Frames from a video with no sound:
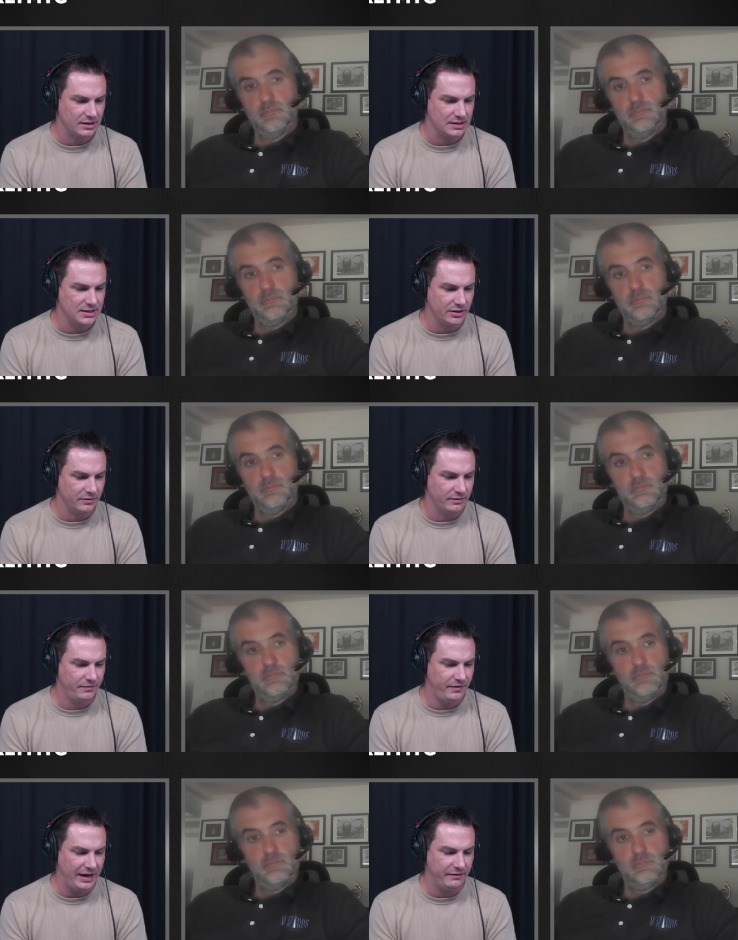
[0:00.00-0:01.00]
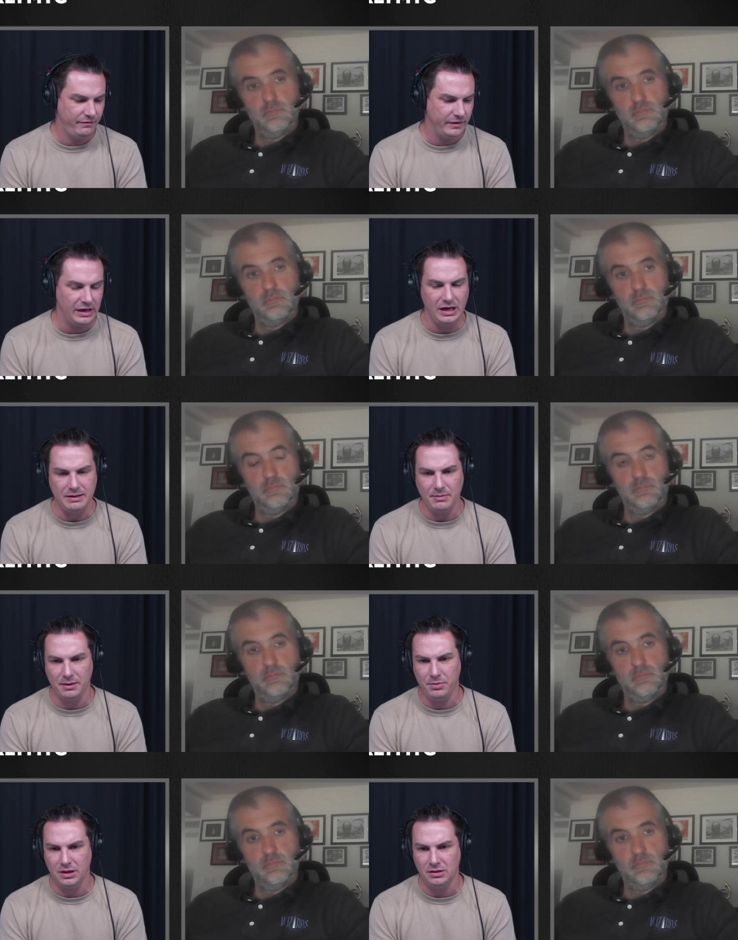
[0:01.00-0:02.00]
Speaker 1: on this. So Fanfinity
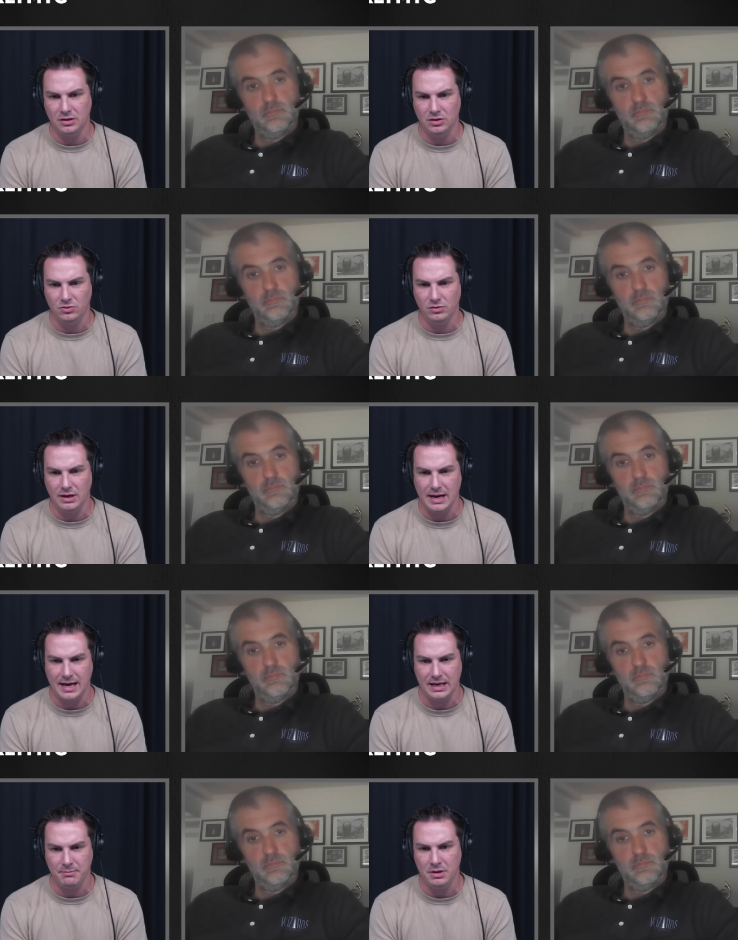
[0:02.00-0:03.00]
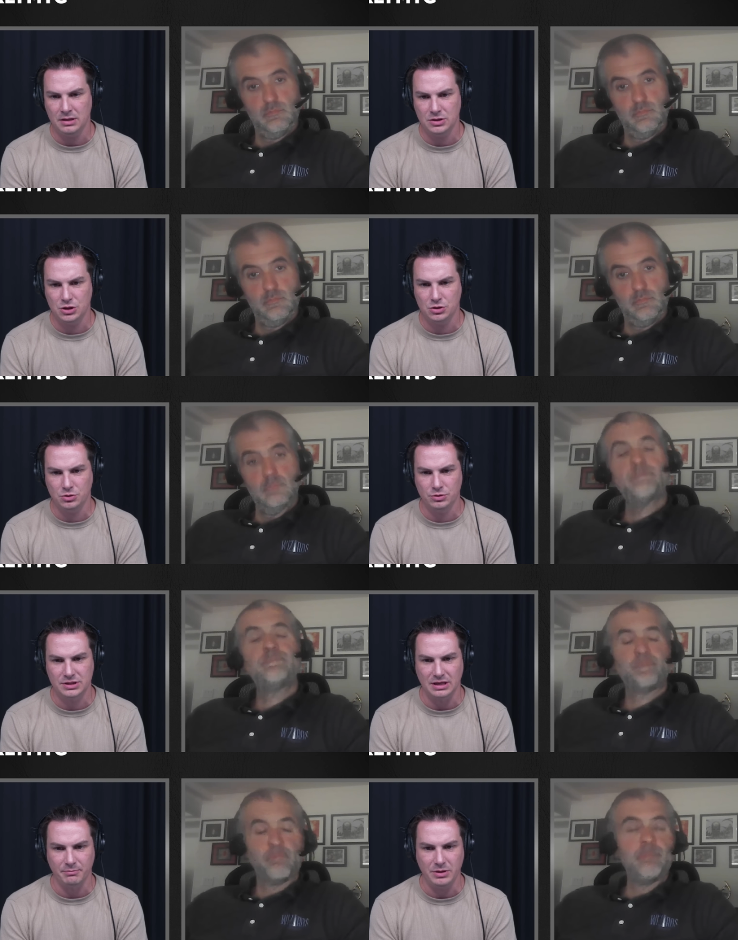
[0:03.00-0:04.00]
might be a new name to
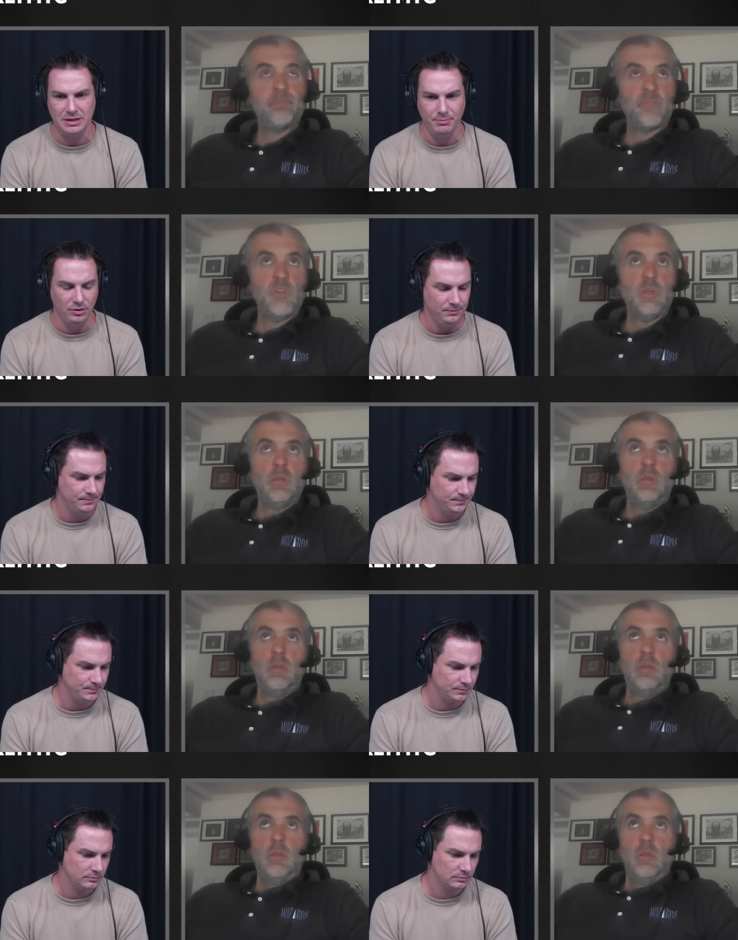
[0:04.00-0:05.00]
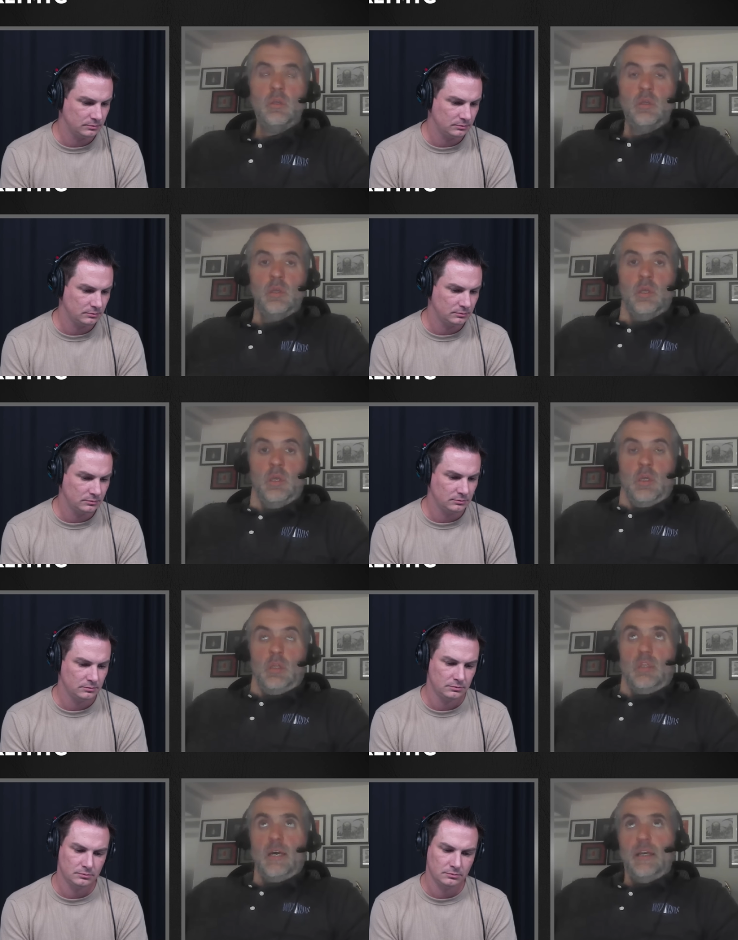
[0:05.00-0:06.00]
some people.
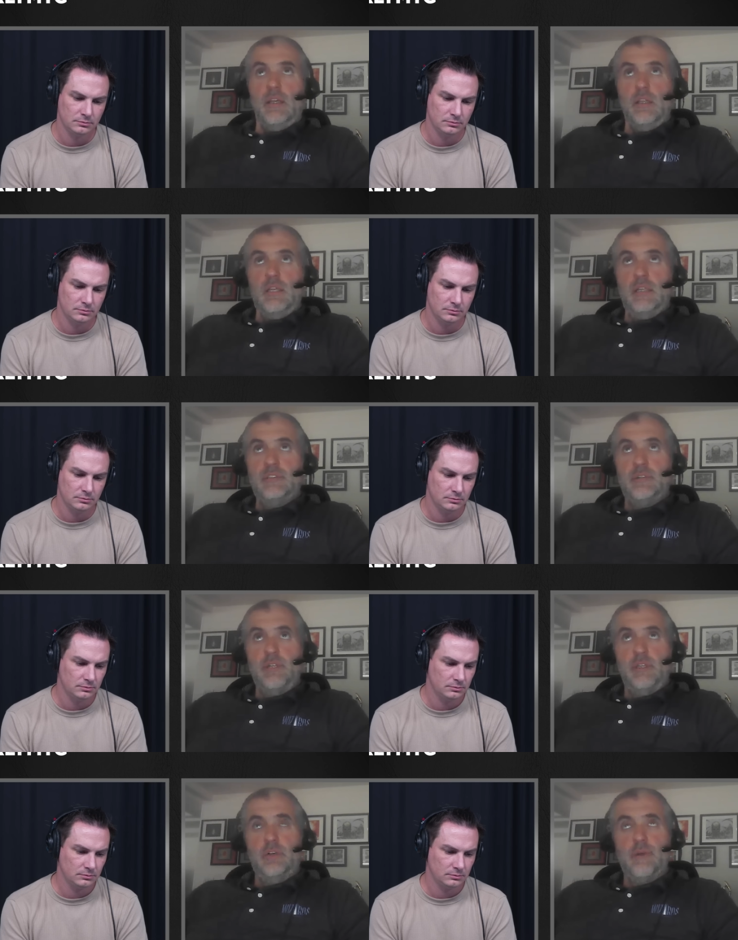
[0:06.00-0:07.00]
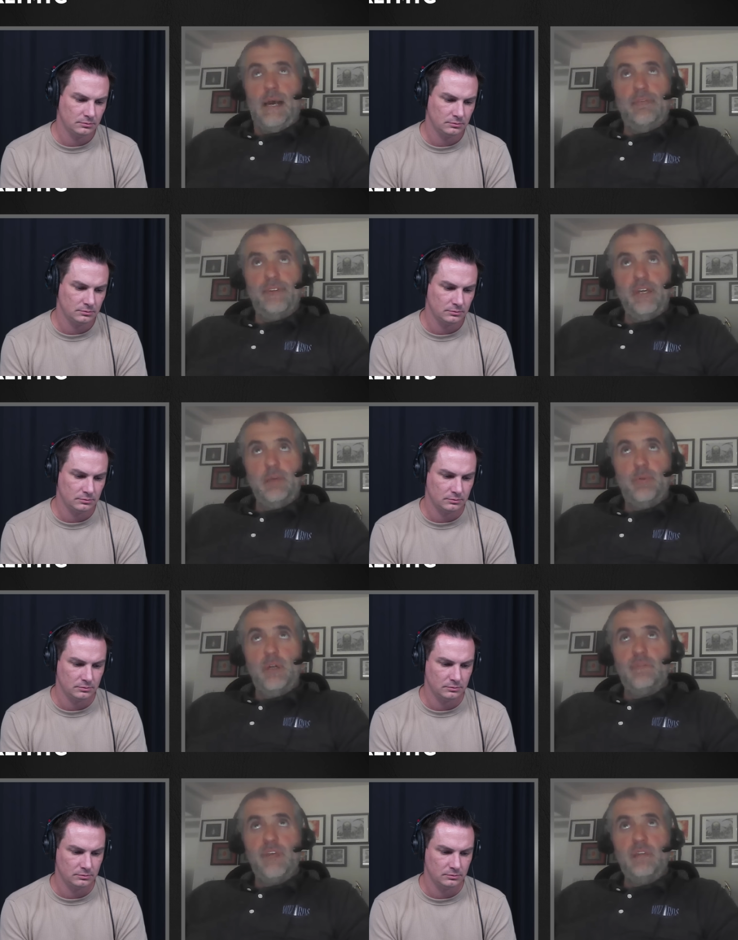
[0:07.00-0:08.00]
Speaker 2: Yeah, I hit on that during the graphic,
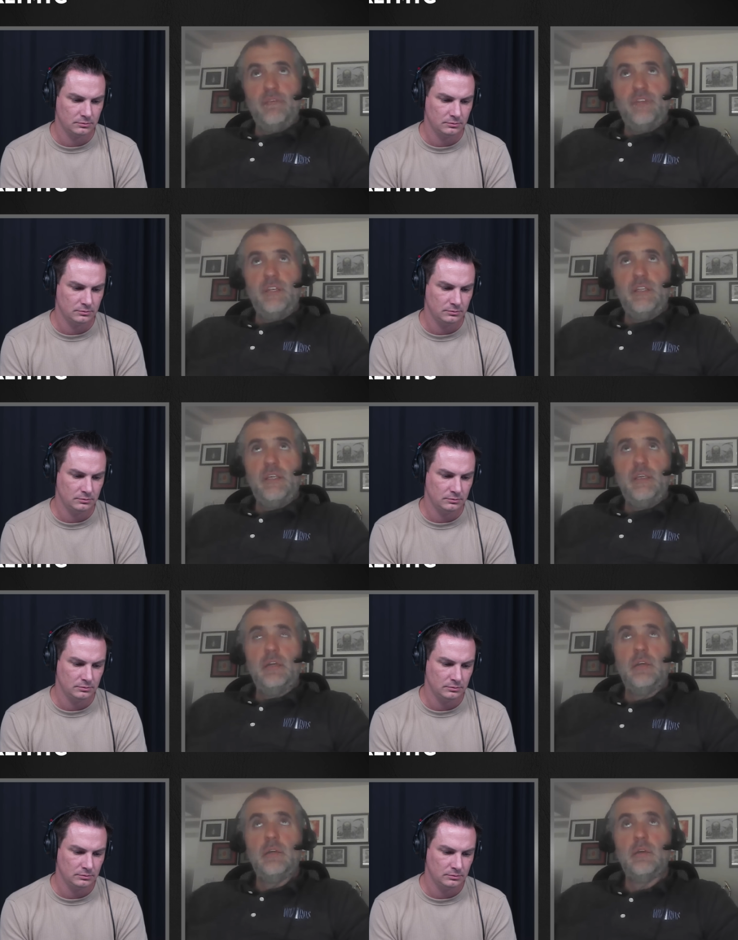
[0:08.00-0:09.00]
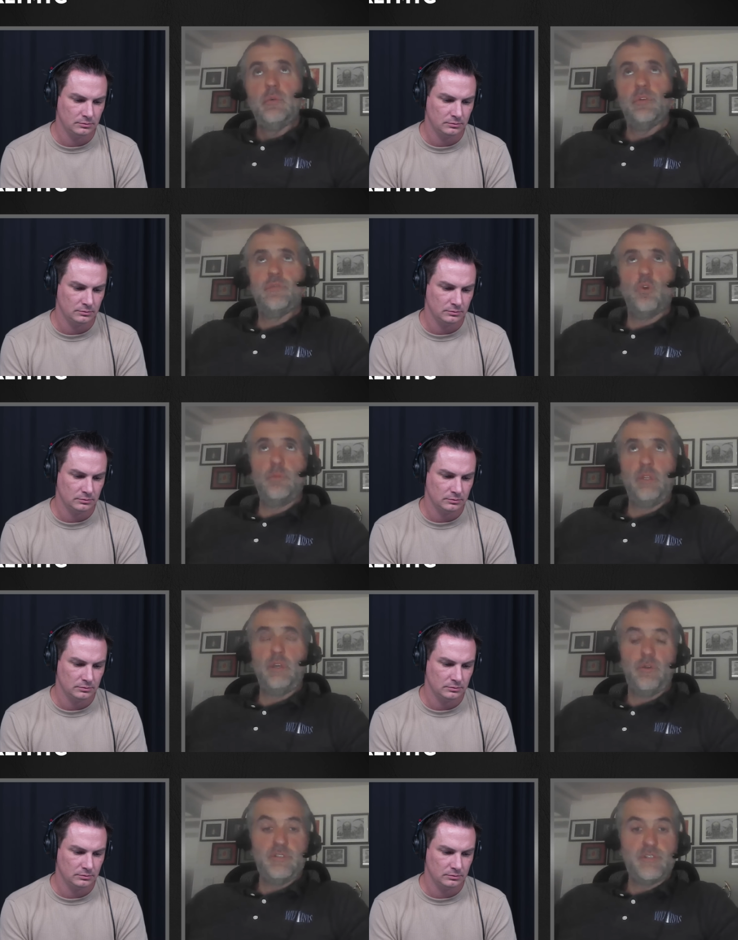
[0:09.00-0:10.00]
but Fanfinity was formerly
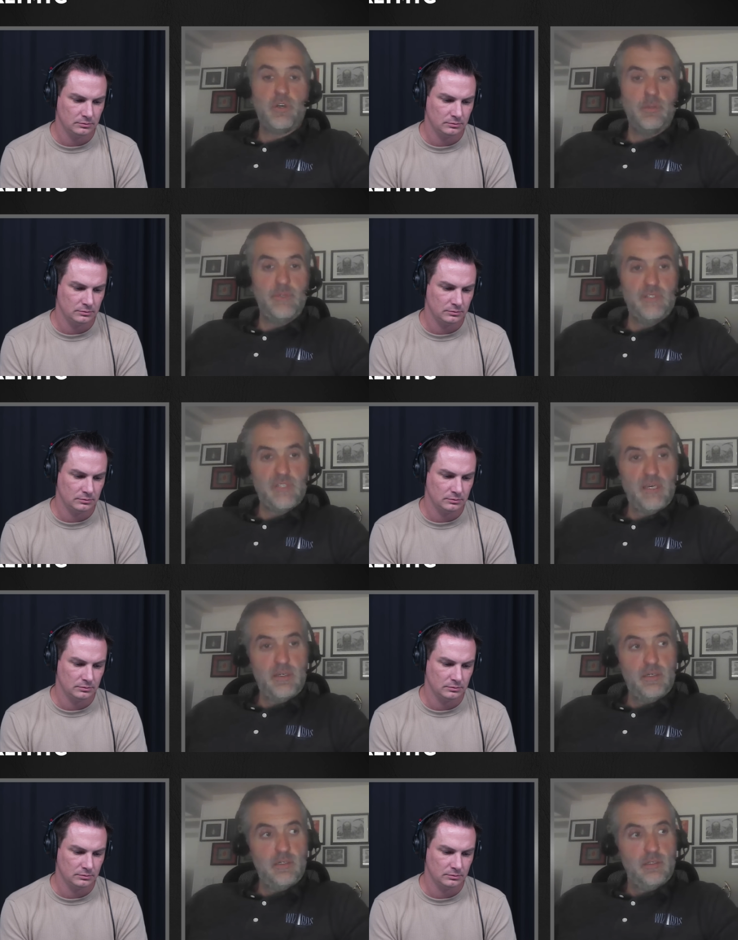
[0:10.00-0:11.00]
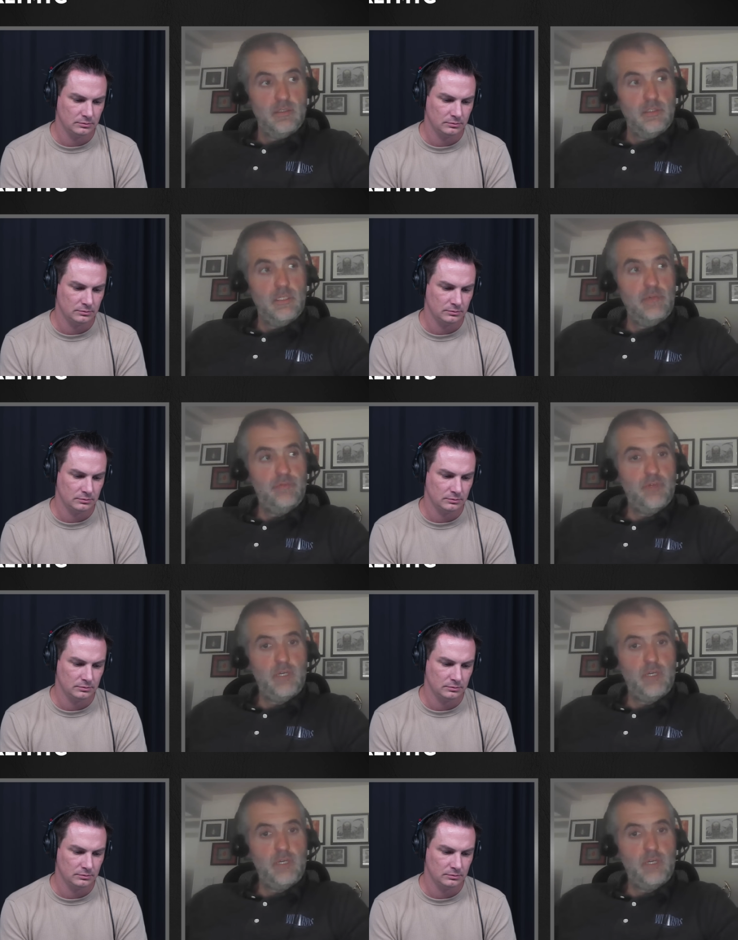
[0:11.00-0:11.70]
known as Tournament Center. They've